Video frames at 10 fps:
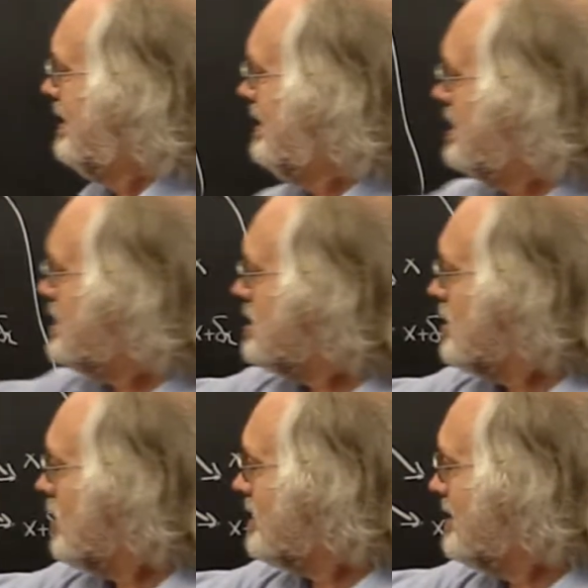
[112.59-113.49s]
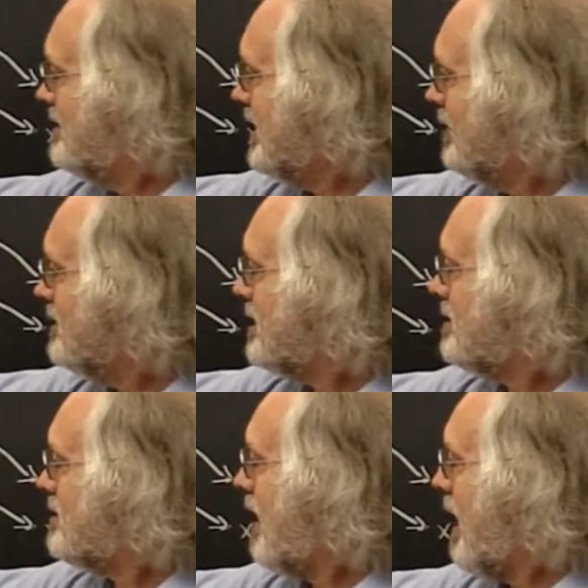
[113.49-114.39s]
This is not
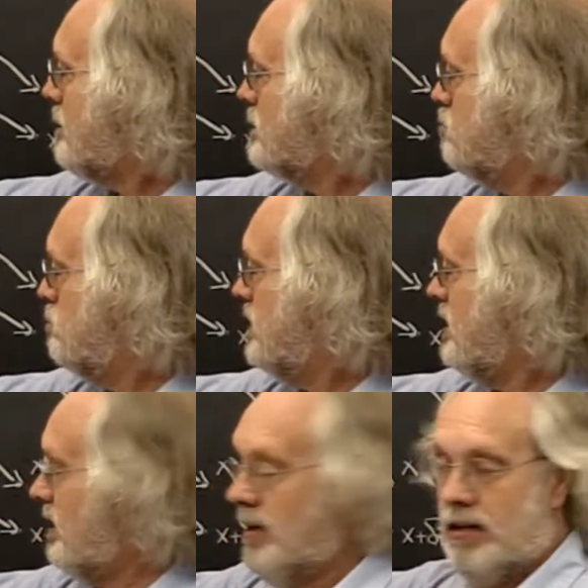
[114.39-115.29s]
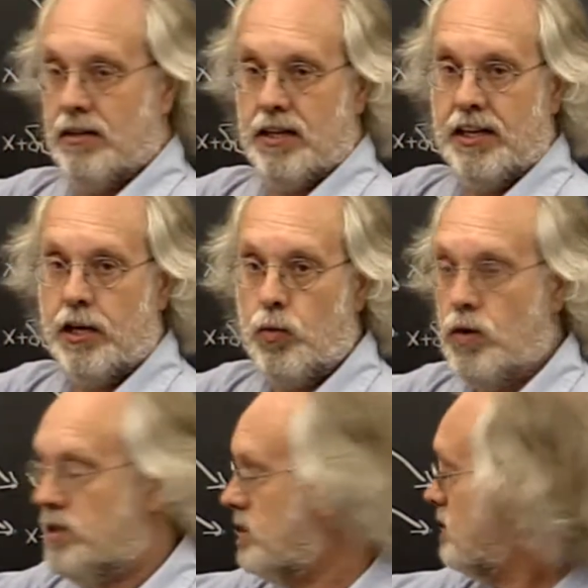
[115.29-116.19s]
delta times b. In other
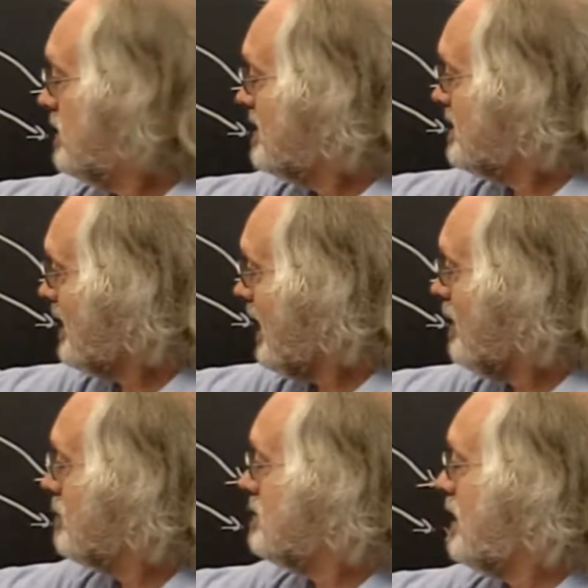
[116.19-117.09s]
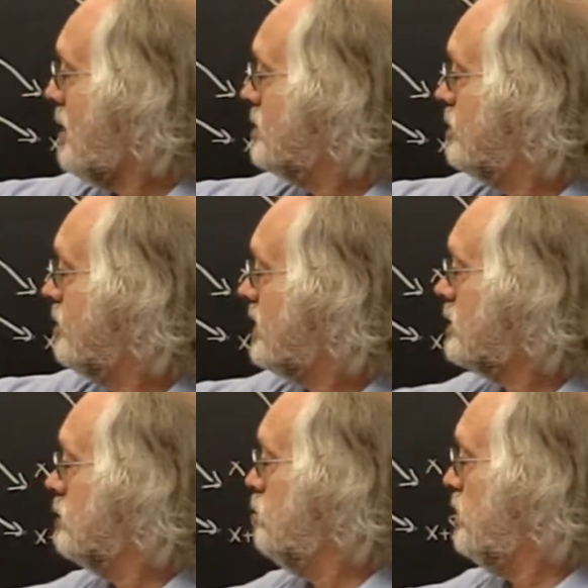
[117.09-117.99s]
words, it's not a scalar times the
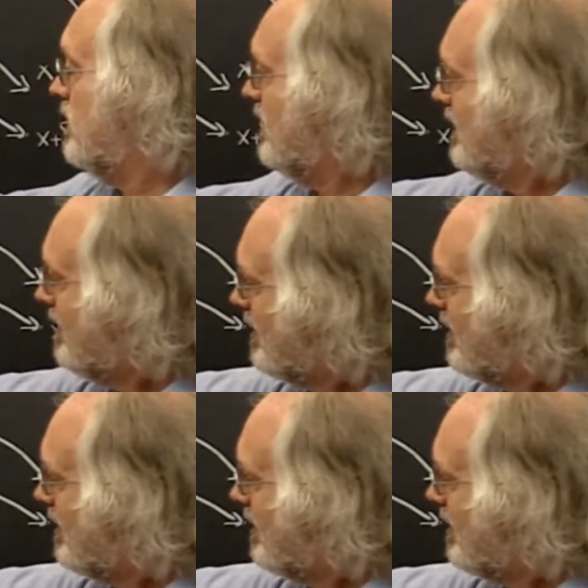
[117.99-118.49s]
vector b.